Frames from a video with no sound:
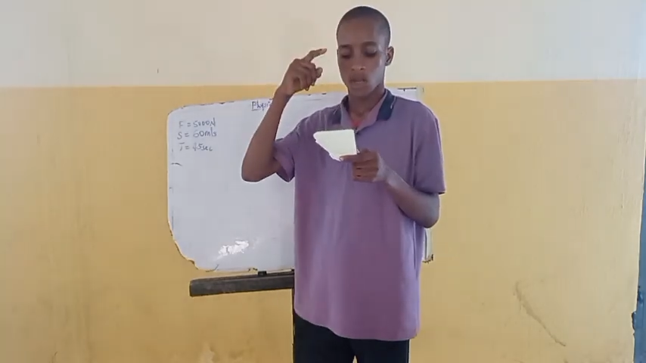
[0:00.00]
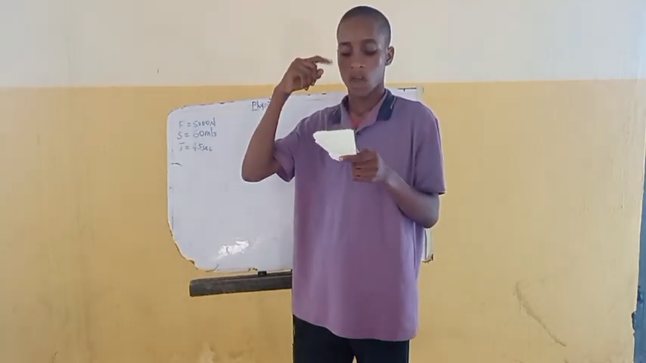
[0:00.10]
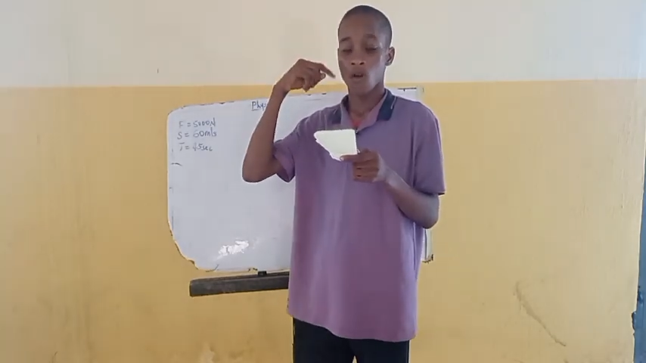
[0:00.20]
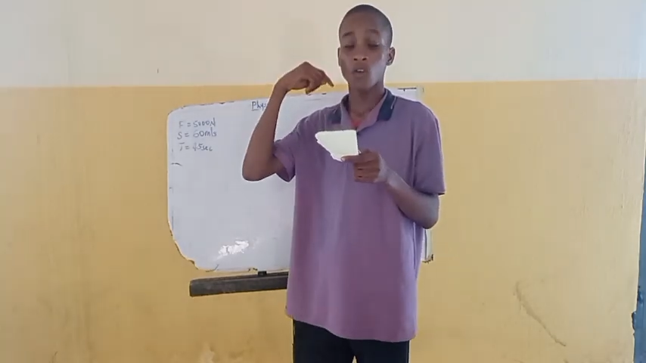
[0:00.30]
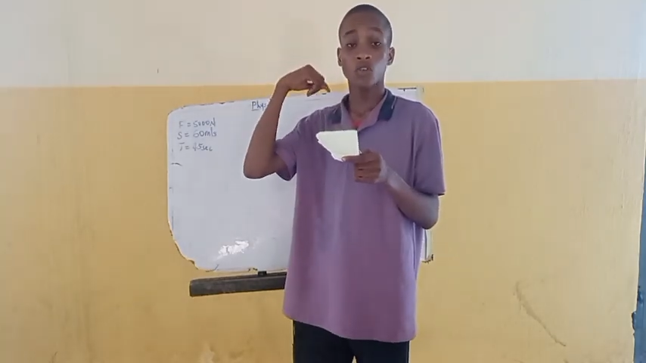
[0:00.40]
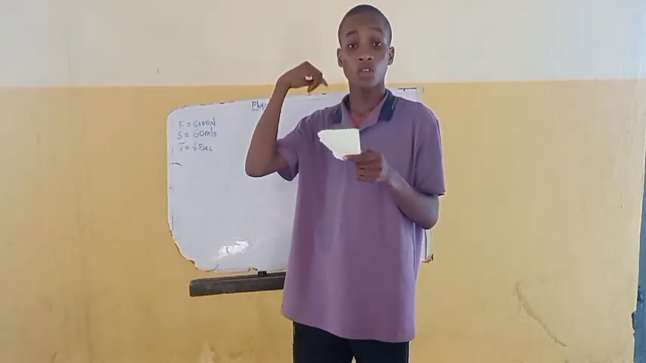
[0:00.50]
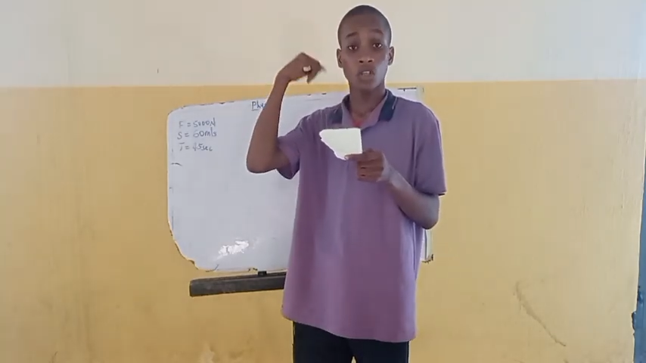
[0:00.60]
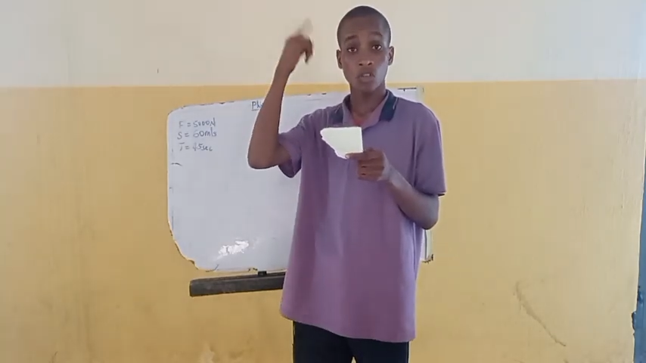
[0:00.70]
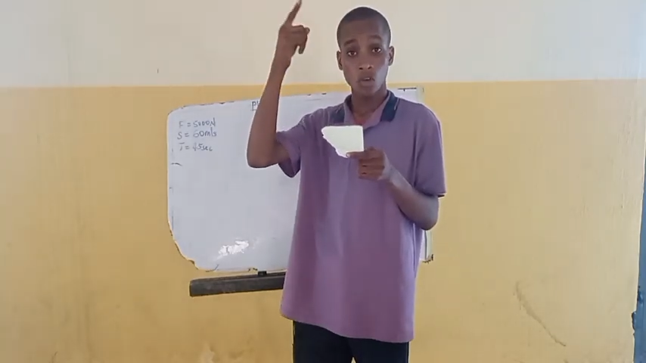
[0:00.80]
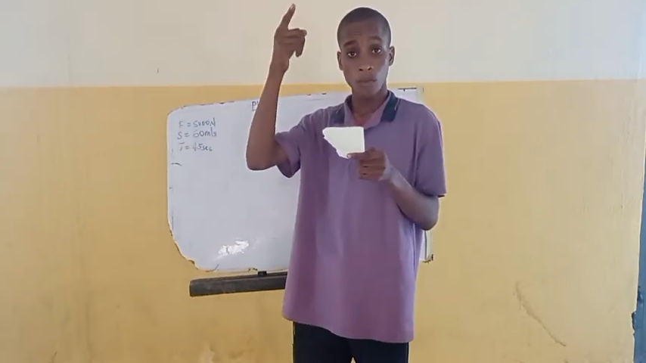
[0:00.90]
or to
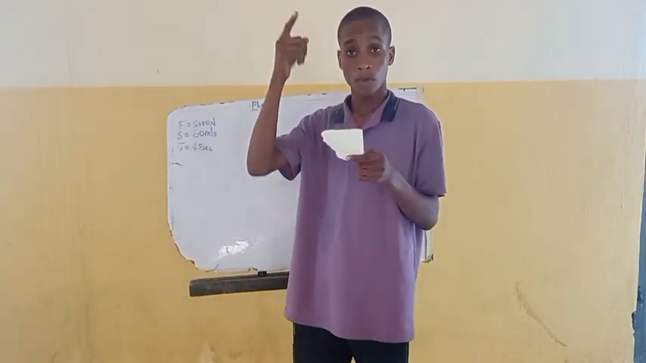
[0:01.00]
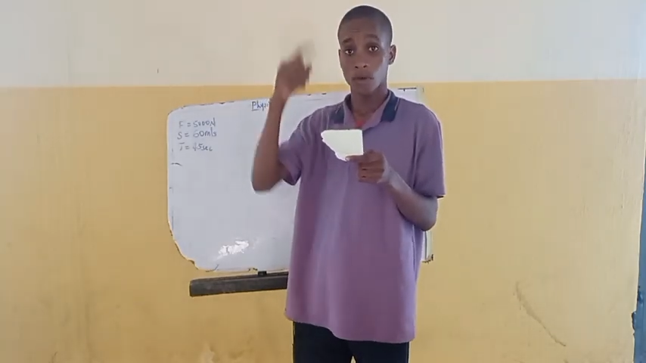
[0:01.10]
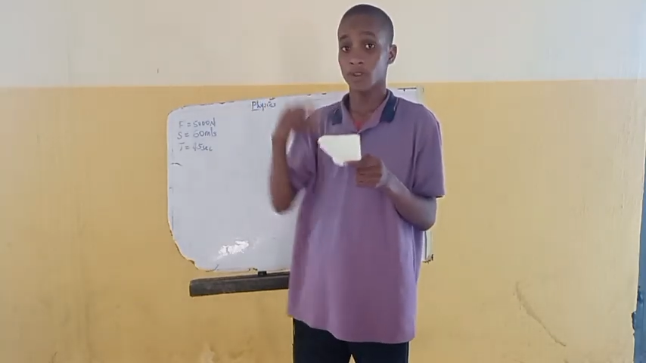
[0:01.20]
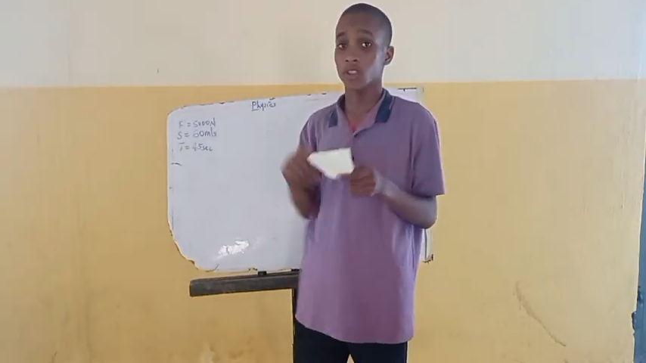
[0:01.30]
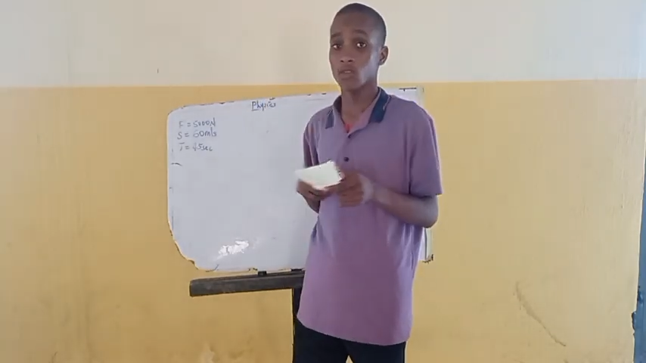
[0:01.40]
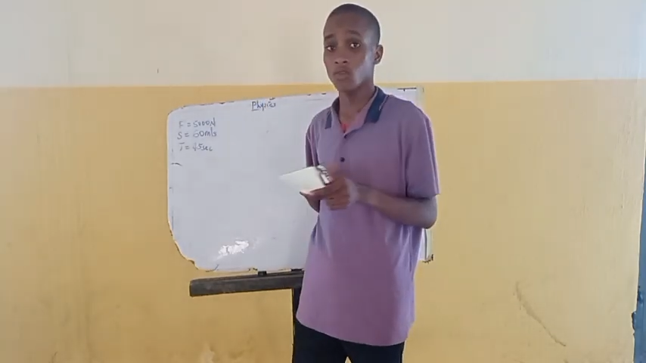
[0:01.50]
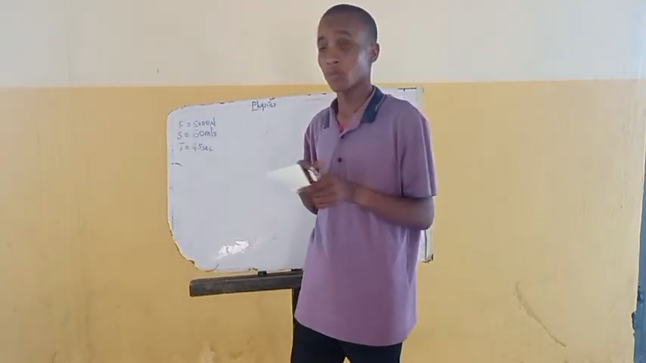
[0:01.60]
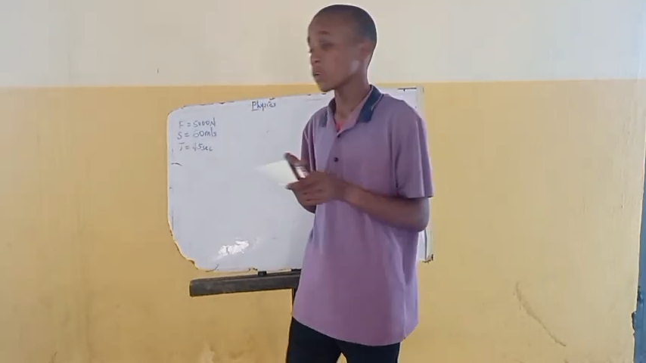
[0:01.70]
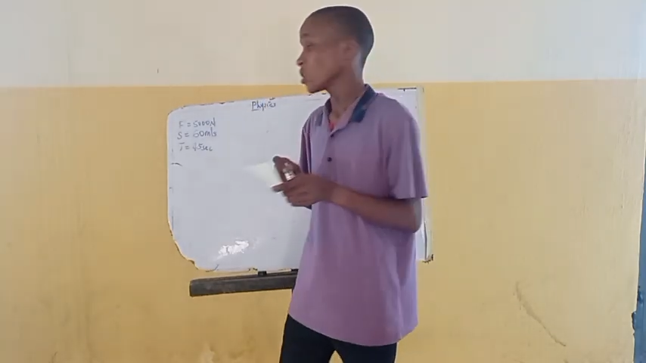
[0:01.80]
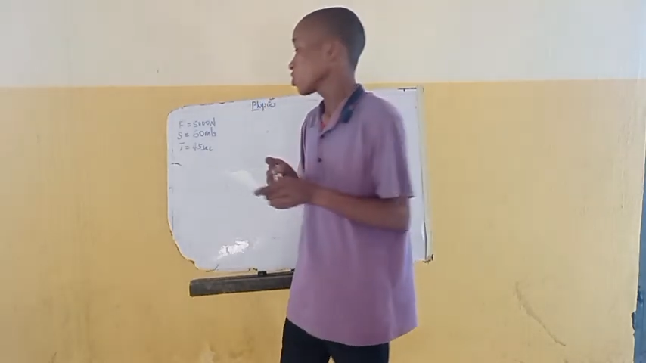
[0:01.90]
the top of the slope?